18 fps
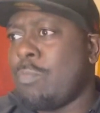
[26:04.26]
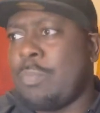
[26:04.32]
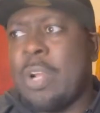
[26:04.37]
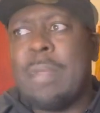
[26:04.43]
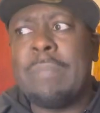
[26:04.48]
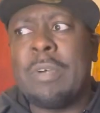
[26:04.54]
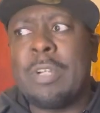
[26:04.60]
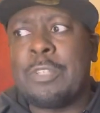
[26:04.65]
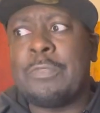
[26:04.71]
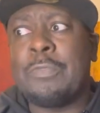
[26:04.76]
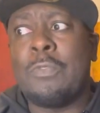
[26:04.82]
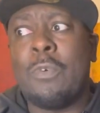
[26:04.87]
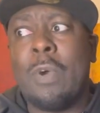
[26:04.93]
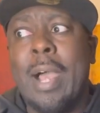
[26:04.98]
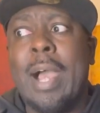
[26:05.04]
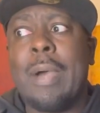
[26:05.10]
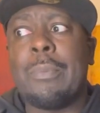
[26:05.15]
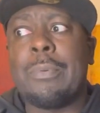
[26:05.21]
Pretty much
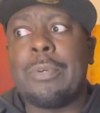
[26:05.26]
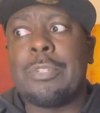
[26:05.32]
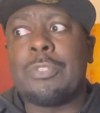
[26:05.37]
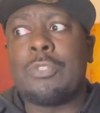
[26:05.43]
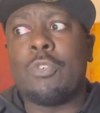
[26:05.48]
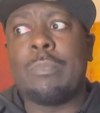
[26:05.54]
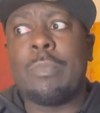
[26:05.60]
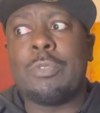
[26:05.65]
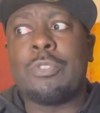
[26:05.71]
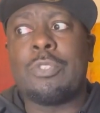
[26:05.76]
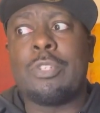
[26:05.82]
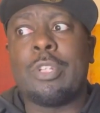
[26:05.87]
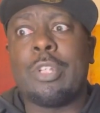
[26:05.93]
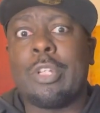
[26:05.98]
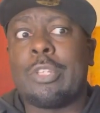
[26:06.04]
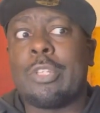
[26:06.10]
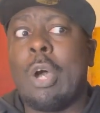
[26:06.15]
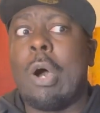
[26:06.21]
4 hours, almost to
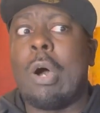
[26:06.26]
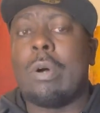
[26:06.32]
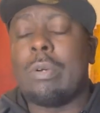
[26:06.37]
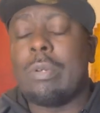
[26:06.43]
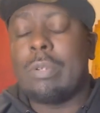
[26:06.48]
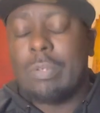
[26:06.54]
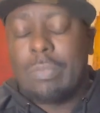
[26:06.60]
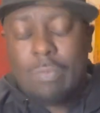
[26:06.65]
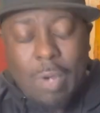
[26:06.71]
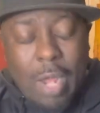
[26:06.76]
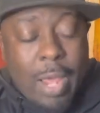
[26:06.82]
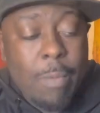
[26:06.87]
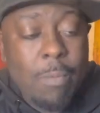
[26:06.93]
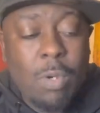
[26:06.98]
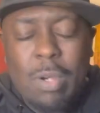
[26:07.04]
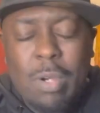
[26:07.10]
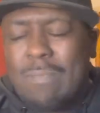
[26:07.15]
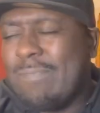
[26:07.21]
the dot,
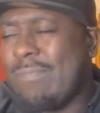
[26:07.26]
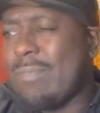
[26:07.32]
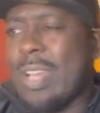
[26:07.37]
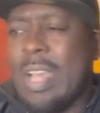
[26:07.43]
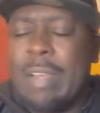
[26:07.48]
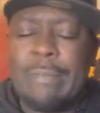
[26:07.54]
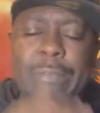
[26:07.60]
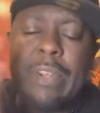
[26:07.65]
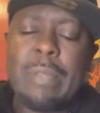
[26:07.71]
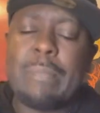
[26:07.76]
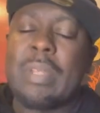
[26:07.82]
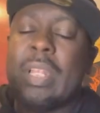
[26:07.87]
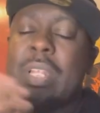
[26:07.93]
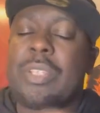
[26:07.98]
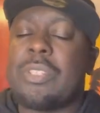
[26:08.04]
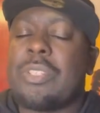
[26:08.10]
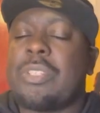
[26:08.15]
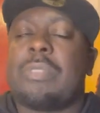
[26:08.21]
right? Well, and 3
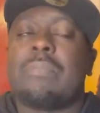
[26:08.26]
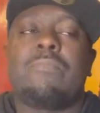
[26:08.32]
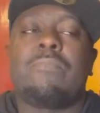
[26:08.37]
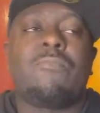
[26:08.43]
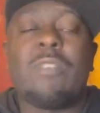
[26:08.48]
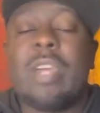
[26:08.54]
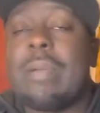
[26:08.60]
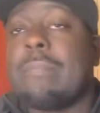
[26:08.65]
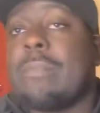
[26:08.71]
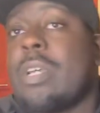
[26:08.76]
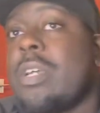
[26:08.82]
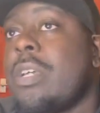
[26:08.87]
minutes, right?